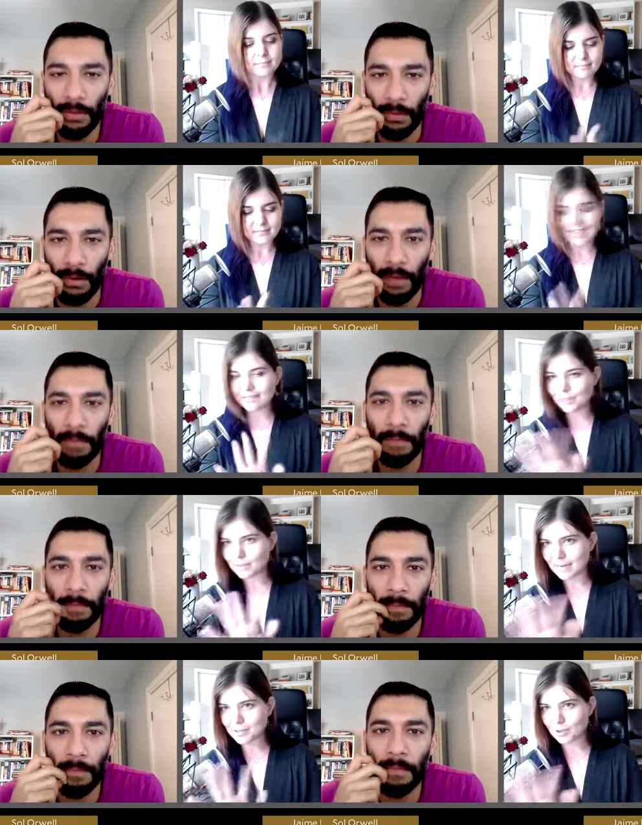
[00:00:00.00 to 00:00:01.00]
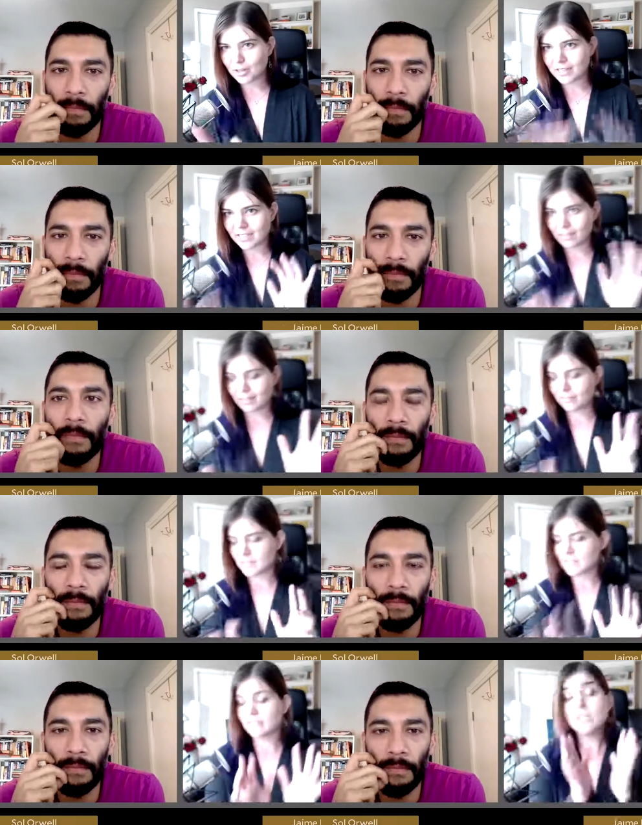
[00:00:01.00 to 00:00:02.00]
Speaker 1: Right. Even though time's a created thing and all that fun
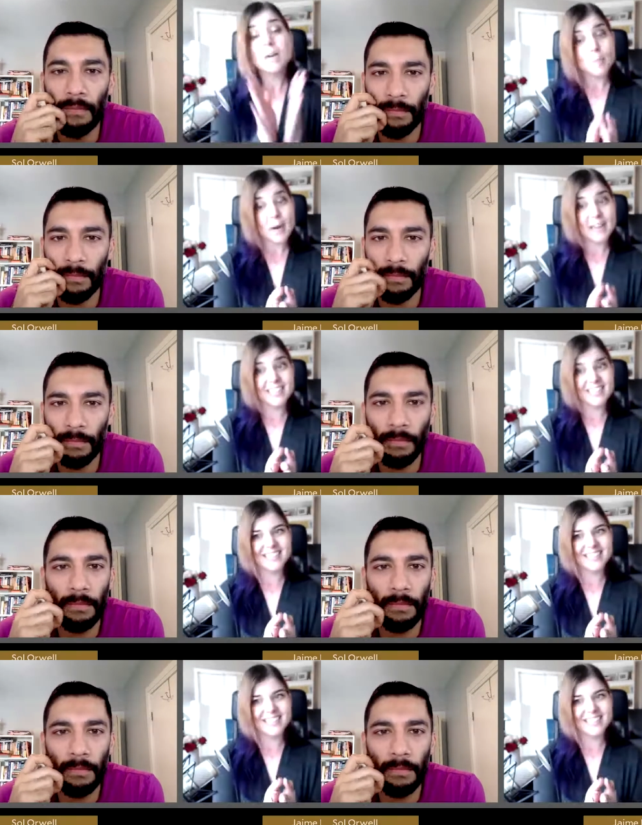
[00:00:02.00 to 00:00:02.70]
stuff. But